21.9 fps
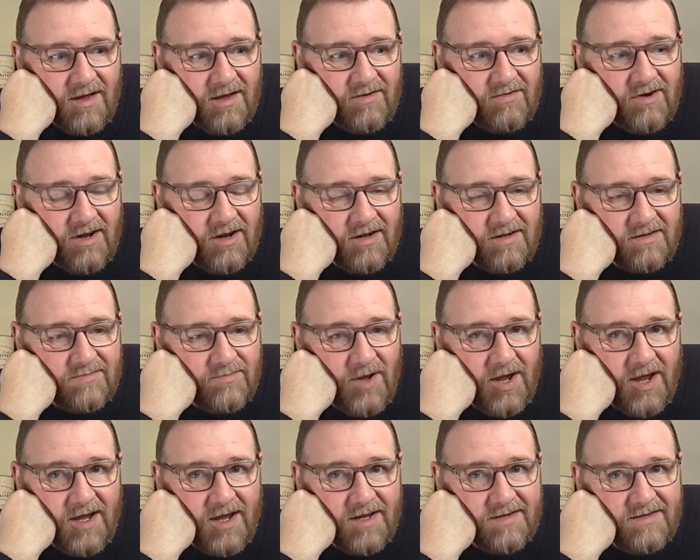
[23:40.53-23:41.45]
Ruddles
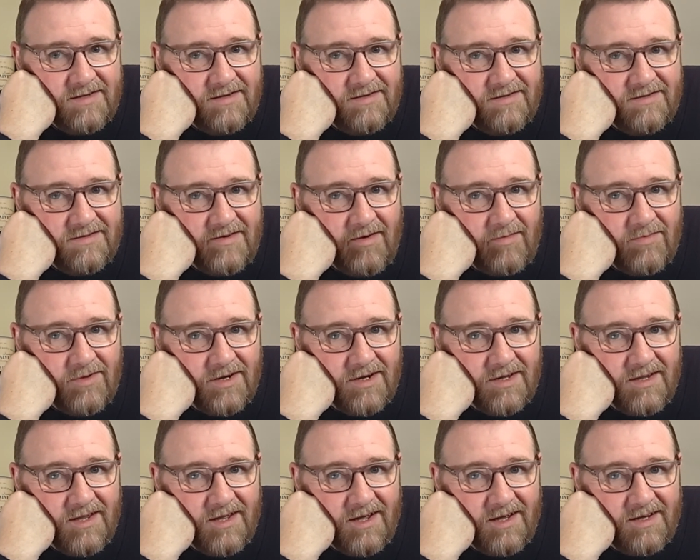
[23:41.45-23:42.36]
Best, something
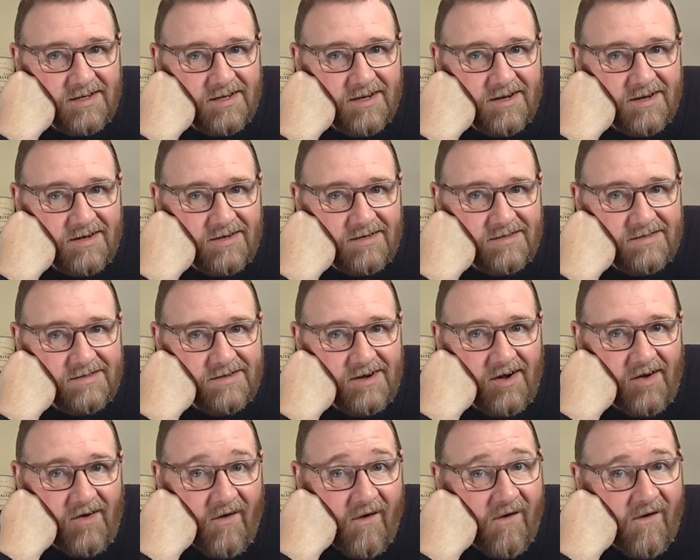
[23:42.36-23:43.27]
like that, you know.
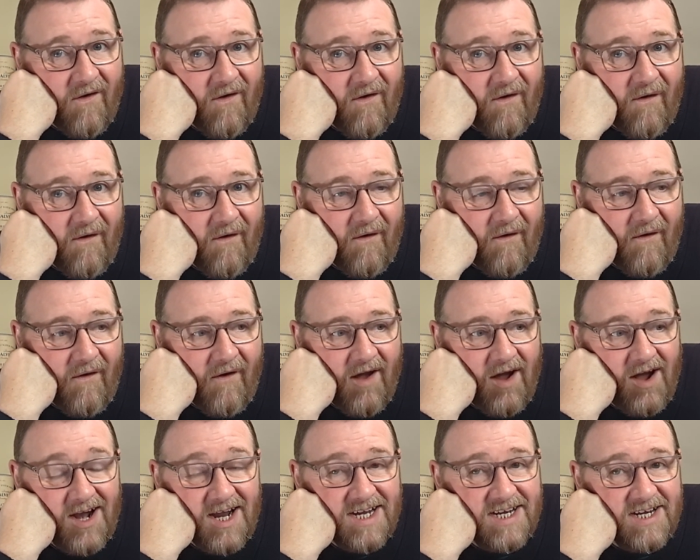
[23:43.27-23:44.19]

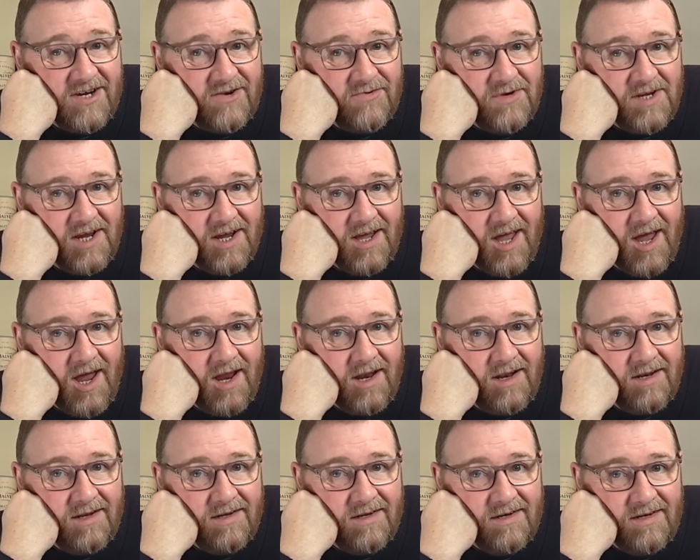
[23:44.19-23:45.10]
At least you know what you're
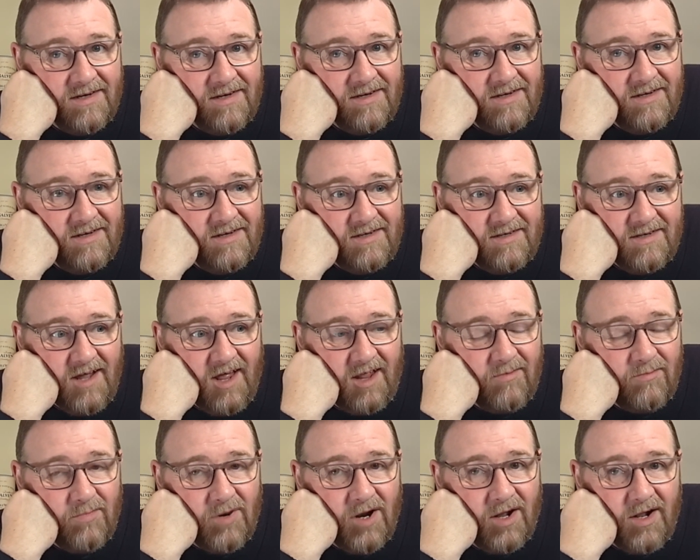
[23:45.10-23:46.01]
getting.
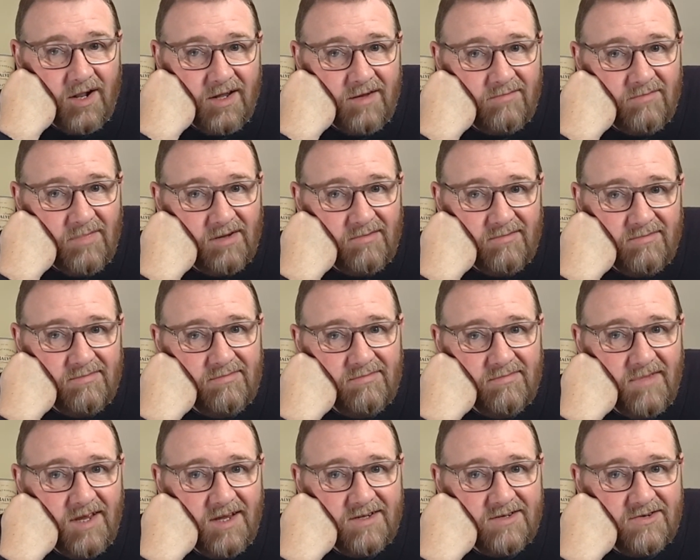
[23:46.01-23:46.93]
Nothing brilliant, but
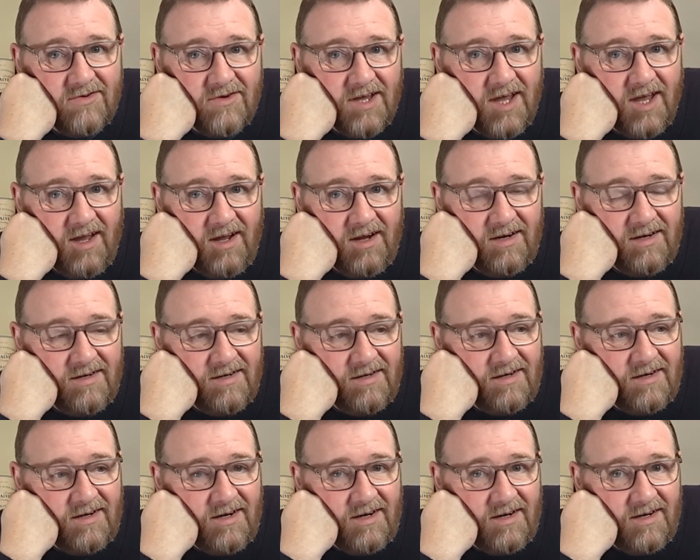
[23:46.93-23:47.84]
it's okay.
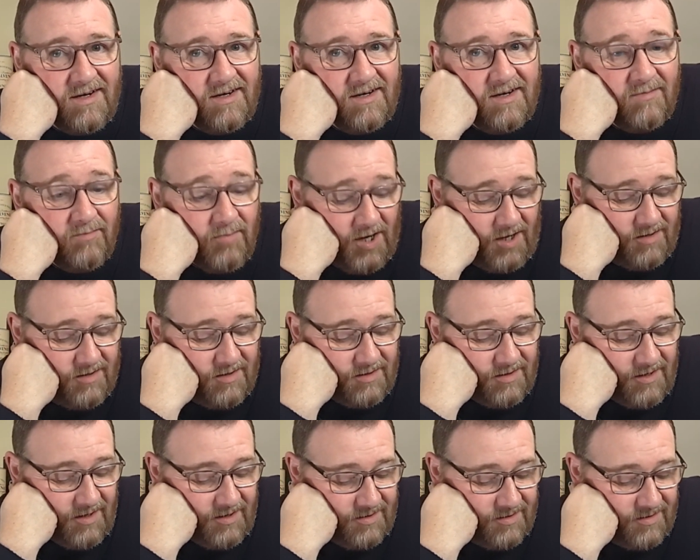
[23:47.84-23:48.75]
Better
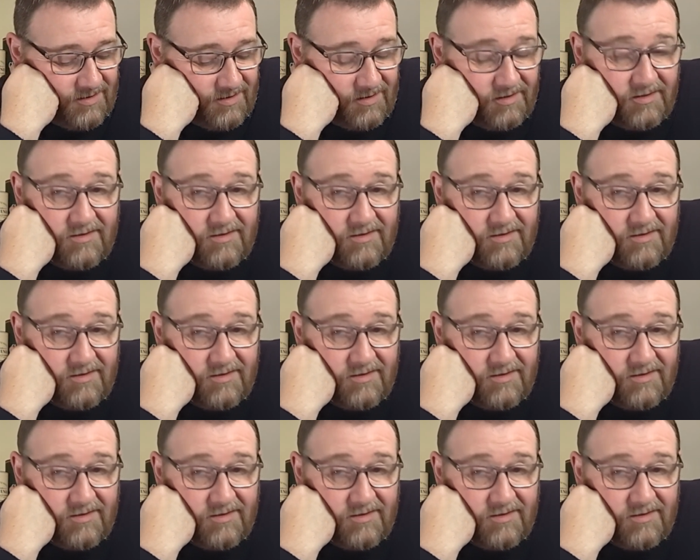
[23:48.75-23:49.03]
than this.